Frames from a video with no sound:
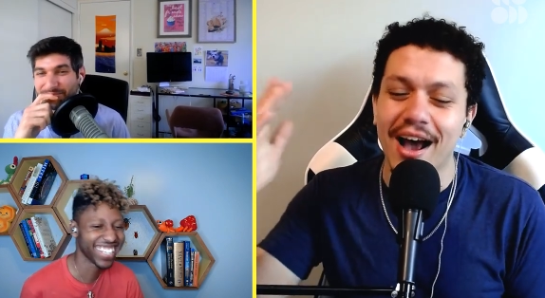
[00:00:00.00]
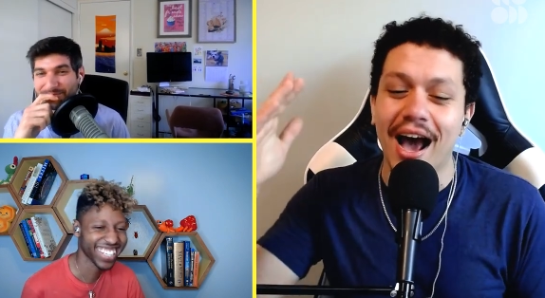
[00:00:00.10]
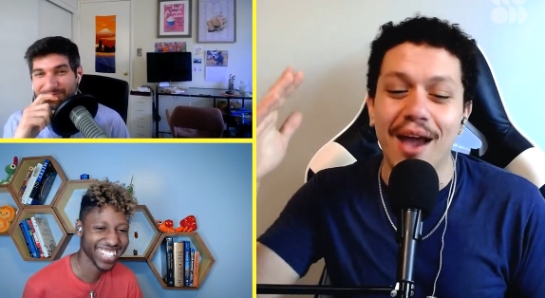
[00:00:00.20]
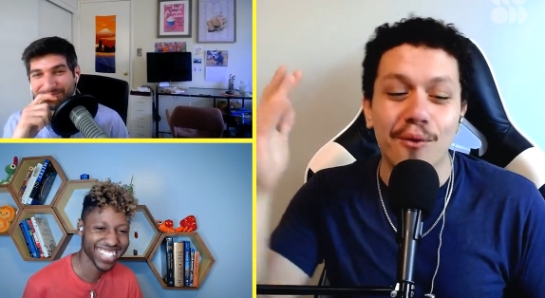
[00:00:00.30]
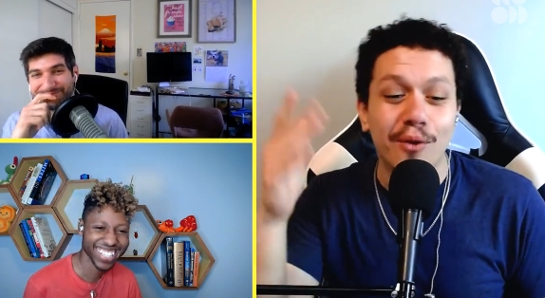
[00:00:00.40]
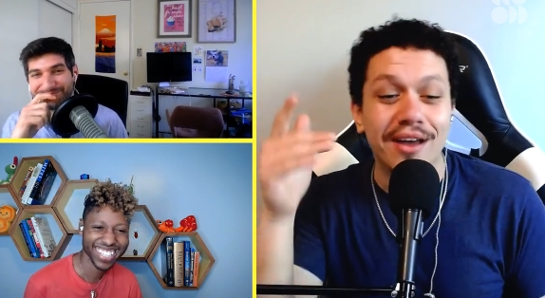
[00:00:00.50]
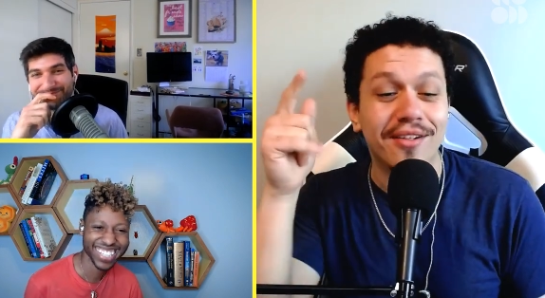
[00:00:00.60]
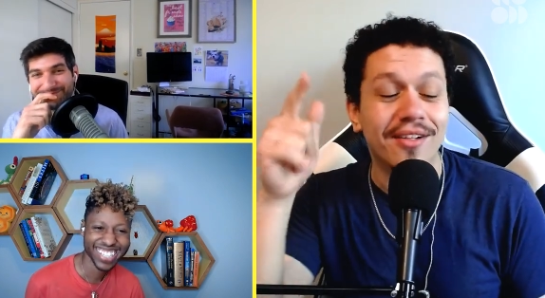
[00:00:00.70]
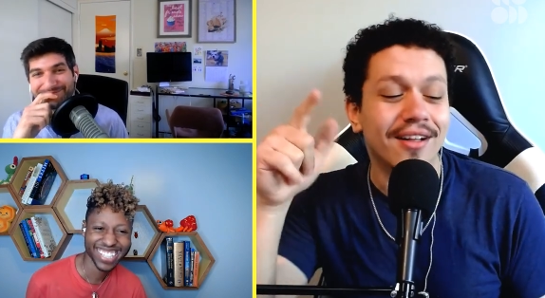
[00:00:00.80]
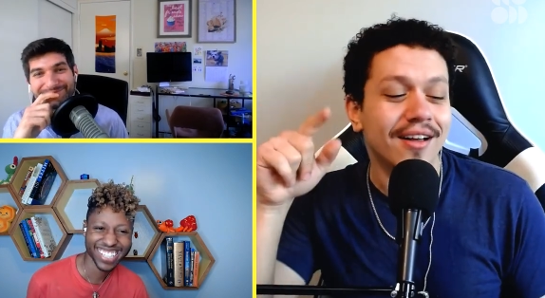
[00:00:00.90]
Speaker 1: uh, I
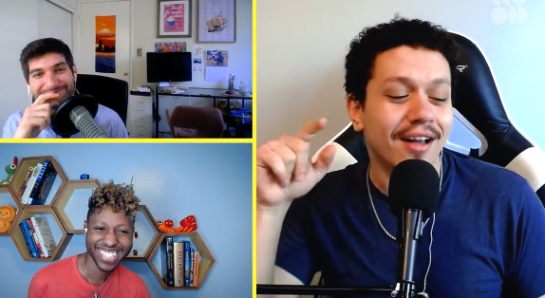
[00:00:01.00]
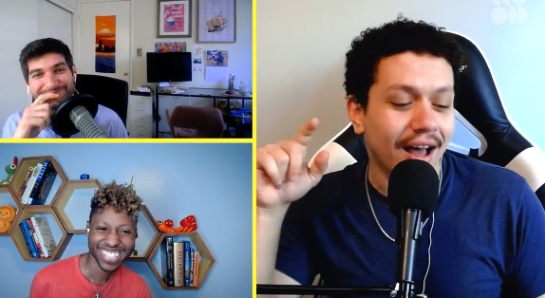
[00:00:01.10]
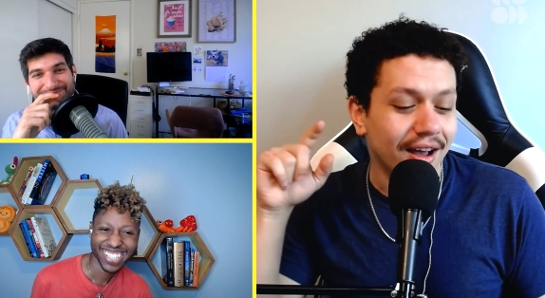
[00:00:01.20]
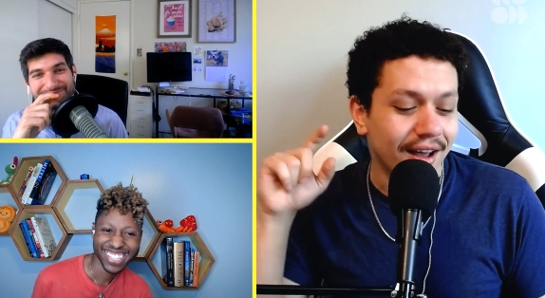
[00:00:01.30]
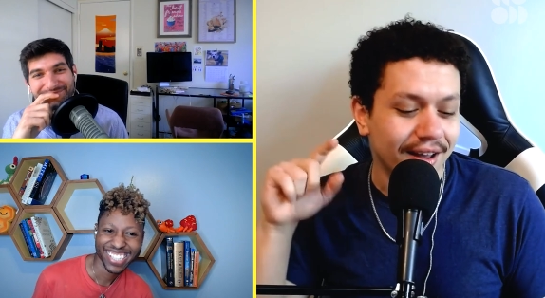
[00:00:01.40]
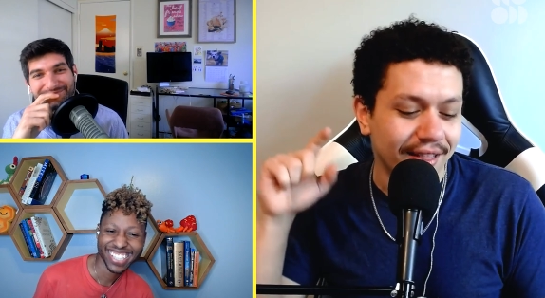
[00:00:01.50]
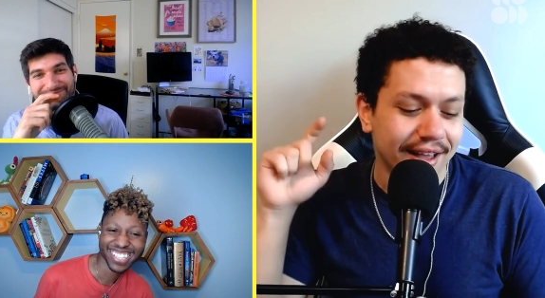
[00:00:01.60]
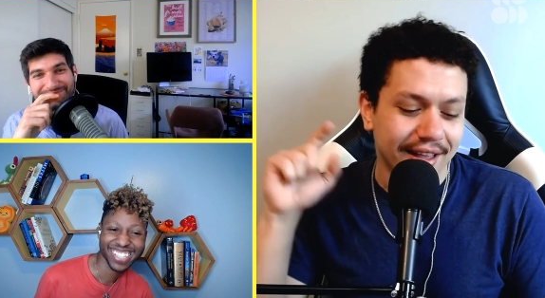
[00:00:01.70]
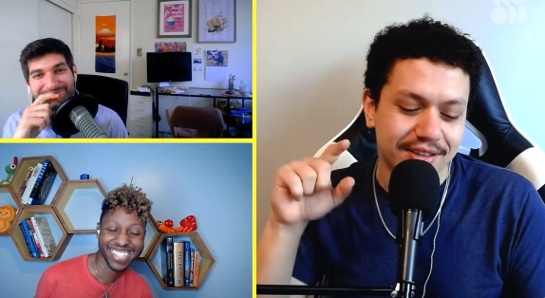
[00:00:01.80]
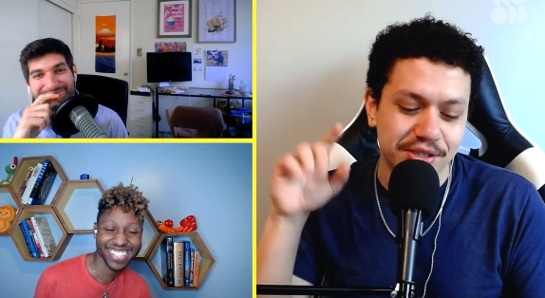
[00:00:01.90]
will
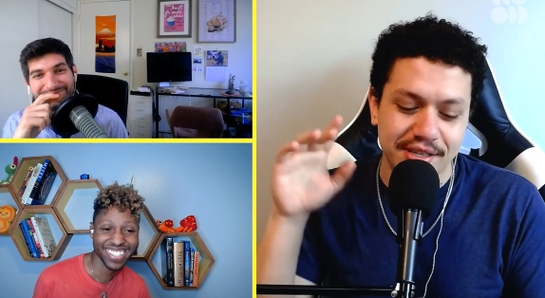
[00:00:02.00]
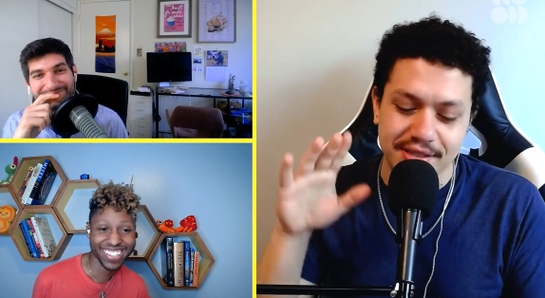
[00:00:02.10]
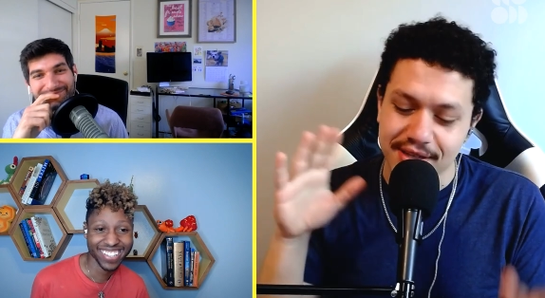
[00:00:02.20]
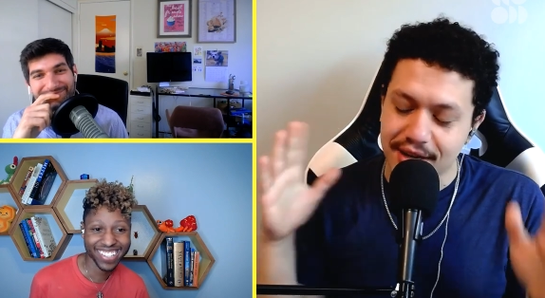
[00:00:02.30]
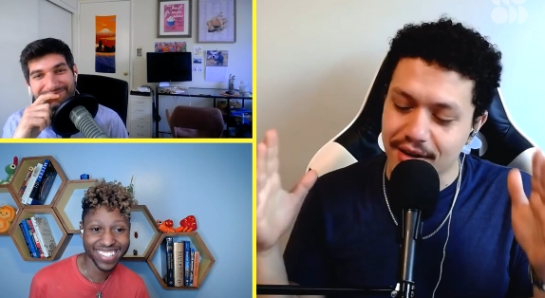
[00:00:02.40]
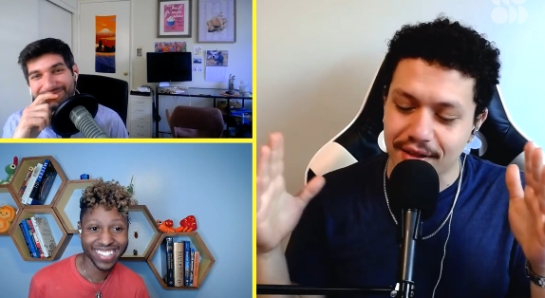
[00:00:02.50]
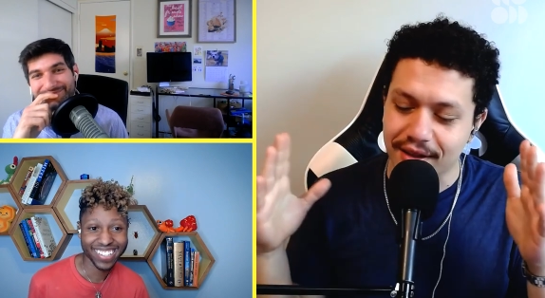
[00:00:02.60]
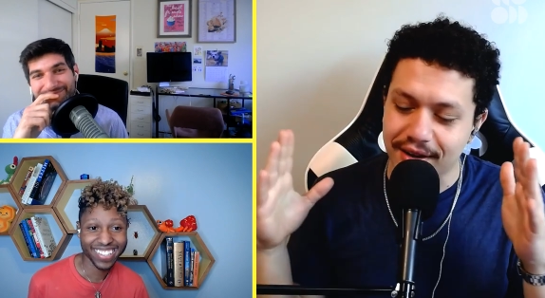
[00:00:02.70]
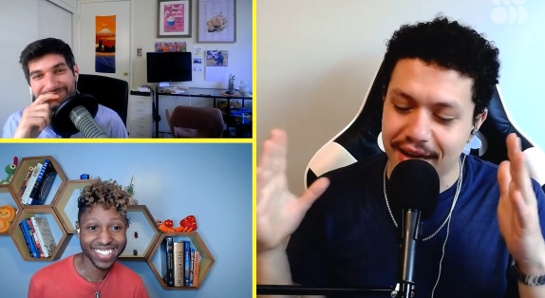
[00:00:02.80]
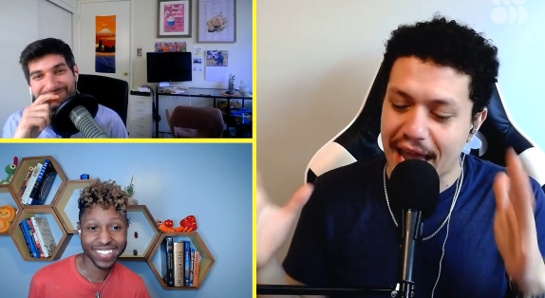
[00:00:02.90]
like just as like
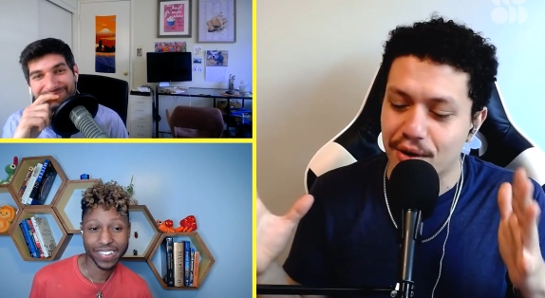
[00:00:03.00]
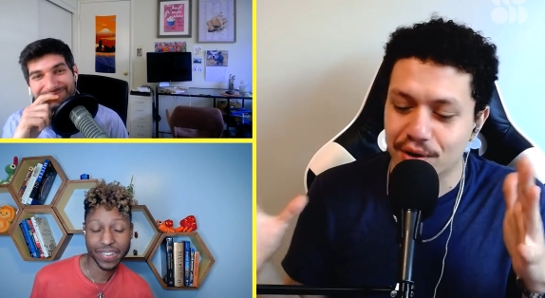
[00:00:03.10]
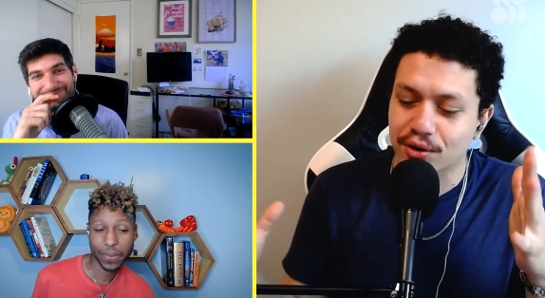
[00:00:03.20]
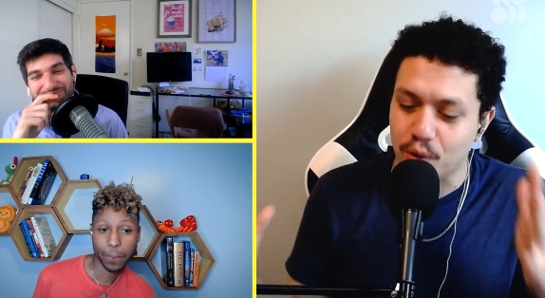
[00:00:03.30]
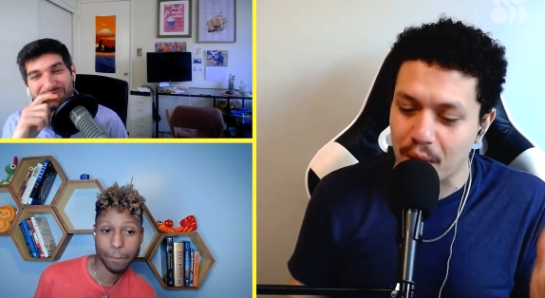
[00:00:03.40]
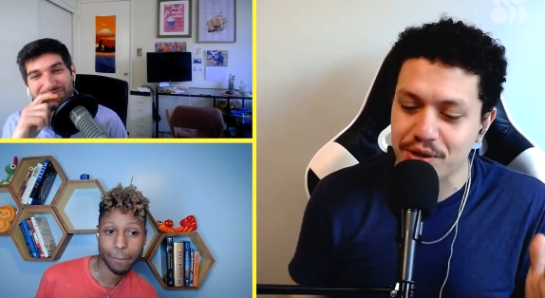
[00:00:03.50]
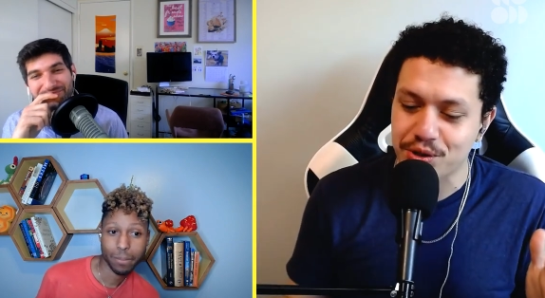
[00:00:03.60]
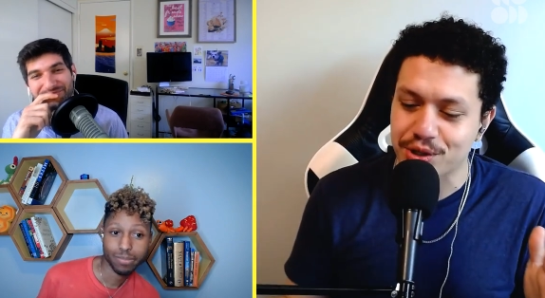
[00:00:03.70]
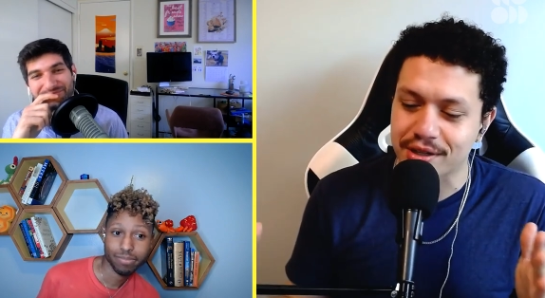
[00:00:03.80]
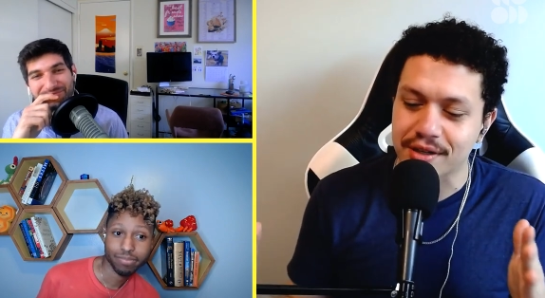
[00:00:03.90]
a like a counter
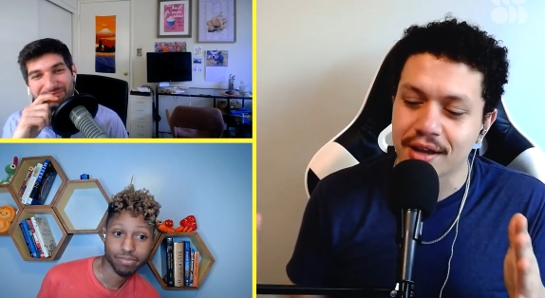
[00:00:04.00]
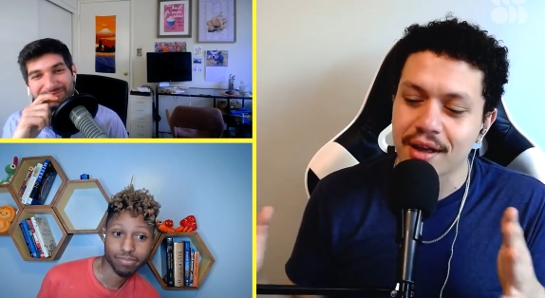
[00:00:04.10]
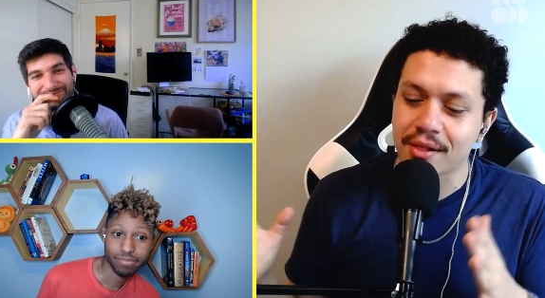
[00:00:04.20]
question.